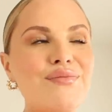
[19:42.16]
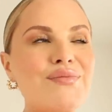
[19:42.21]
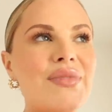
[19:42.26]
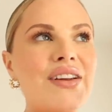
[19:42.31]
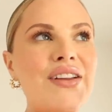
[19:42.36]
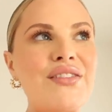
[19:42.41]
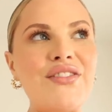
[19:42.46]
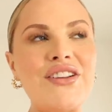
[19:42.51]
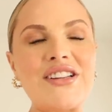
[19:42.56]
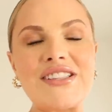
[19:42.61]

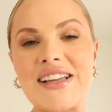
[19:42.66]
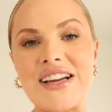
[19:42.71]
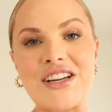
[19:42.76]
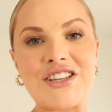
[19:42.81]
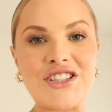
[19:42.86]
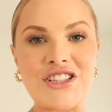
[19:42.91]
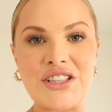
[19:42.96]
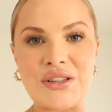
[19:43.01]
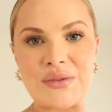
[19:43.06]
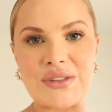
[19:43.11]
it feels like
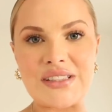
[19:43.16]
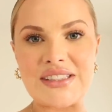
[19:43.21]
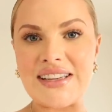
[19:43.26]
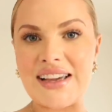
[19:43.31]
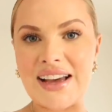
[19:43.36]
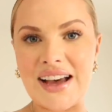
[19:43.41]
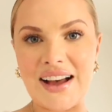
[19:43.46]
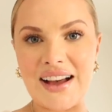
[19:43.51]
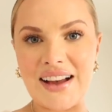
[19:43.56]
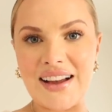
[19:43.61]
she was
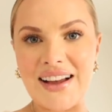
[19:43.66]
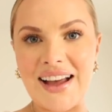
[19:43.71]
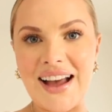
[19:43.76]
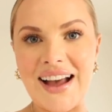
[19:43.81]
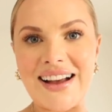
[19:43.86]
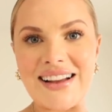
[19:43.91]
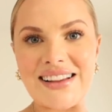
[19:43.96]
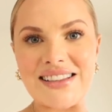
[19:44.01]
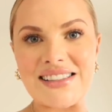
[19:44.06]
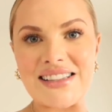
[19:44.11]
here
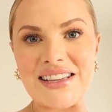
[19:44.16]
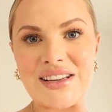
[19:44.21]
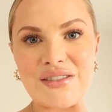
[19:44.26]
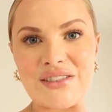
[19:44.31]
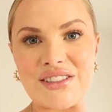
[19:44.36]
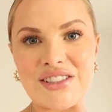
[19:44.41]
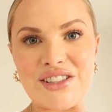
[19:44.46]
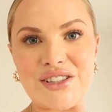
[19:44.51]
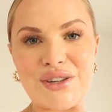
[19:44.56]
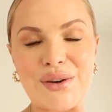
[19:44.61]
as he
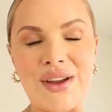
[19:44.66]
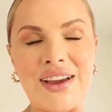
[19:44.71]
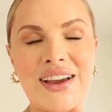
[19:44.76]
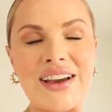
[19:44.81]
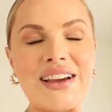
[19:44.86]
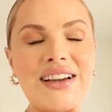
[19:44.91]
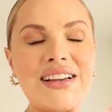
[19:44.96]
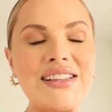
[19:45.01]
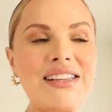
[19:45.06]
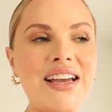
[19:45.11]
was doing
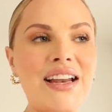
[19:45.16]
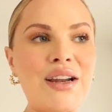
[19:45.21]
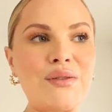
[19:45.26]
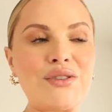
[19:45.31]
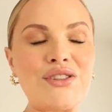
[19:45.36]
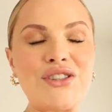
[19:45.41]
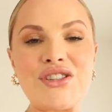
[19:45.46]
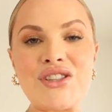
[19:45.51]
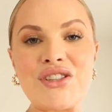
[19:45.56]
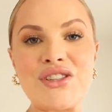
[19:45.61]
it, and it
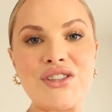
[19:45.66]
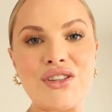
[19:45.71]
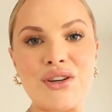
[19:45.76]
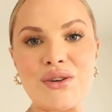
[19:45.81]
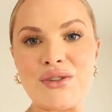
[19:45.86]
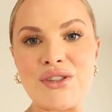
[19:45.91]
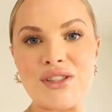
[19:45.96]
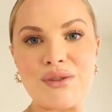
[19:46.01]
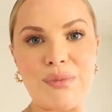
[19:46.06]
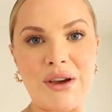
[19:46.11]
was just
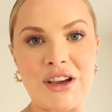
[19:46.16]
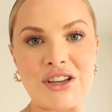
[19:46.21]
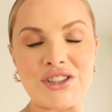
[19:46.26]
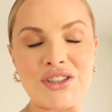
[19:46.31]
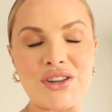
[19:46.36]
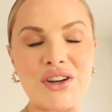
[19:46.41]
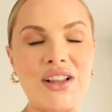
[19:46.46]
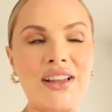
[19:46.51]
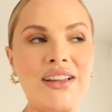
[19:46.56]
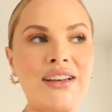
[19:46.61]
so
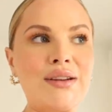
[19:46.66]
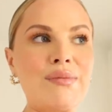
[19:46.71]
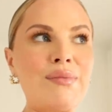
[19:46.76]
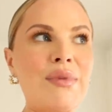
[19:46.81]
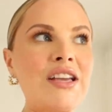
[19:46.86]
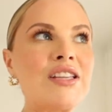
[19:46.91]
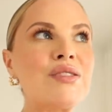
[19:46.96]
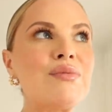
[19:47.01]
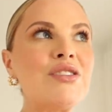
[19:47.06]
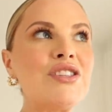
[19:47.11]
special. And it
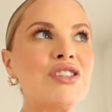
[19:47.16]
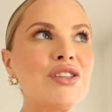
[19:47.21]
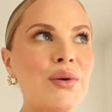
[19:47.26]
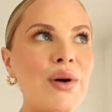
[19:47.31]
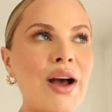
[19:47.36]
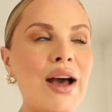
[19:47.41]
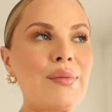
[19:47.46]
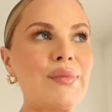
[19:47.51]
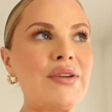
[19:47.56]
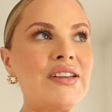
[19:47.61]
makes me so
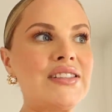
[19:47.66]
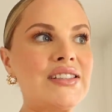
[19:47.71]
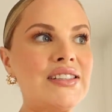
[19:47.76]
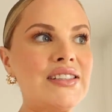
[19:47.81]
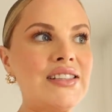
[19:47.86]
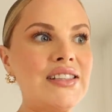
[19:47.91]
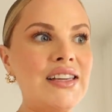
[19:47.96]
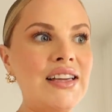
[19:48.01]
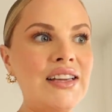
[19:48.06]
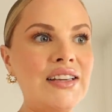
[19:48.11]
happy to
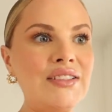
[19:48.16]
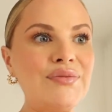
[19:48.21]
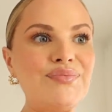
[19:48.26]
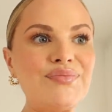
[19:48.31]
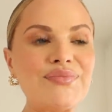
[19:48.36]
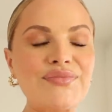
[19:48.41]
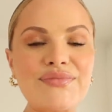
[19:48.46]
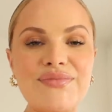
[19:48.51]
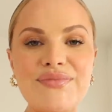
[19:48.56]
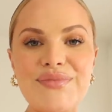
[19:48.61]
see
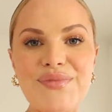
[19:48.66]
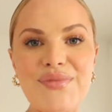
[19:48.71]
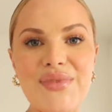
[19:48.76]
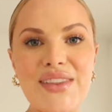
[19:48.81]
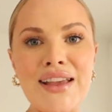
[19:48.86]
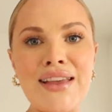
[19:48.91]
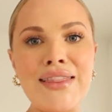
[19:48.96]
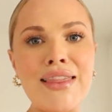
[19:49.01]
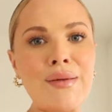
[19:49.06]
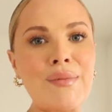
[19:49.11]

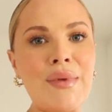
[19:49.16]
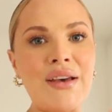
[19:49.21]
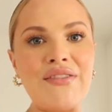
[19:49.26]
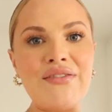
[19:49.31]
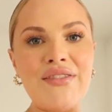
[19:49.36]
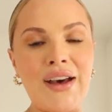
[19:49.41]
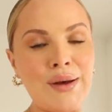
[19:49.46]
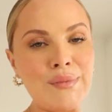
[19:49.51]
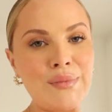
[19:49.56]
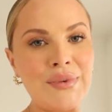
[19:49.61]
that my
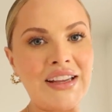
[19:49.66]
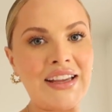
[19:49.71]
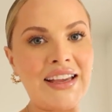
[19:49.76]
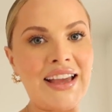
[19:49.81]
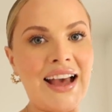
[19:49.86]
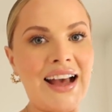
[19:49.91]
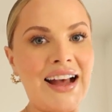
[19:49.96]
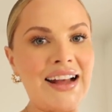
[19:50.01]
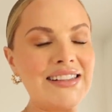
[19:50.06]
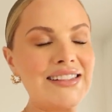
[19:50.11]
family
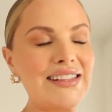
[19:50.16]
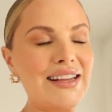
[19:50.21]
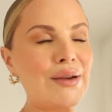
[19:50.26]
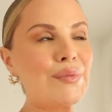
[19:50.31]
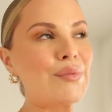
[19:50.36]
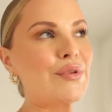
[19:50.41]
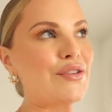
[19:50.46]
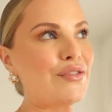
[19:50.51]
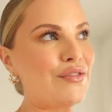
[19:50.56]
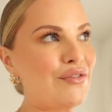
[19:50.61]
has
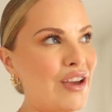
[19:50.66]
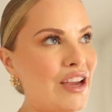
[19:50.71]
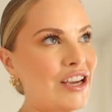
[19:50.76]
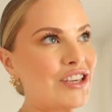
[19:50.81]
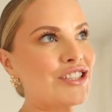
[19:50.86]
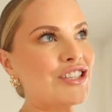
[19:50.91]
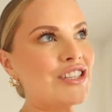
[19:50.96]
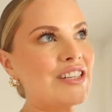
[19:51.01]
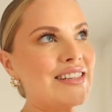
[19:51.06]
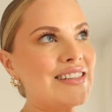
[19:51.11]
like
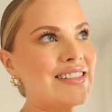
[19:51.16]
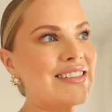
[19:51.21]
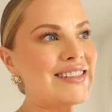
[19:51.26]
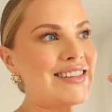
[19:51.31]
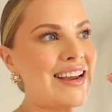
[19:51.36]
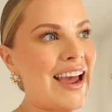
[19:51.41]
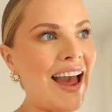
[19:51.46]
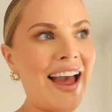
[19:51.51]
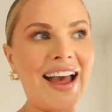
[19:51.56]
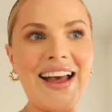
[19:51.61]
perfectionist
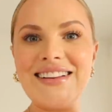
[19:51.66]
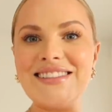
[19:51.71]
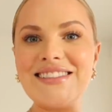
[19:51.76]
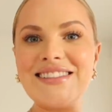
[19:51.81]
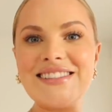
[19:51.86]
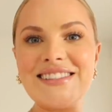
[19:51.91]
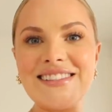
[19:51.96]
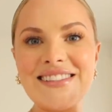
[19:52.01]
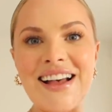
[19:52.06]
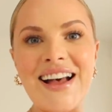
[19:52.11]

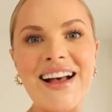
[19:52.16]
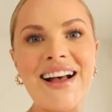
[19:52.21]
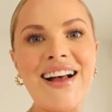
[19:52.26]
hands.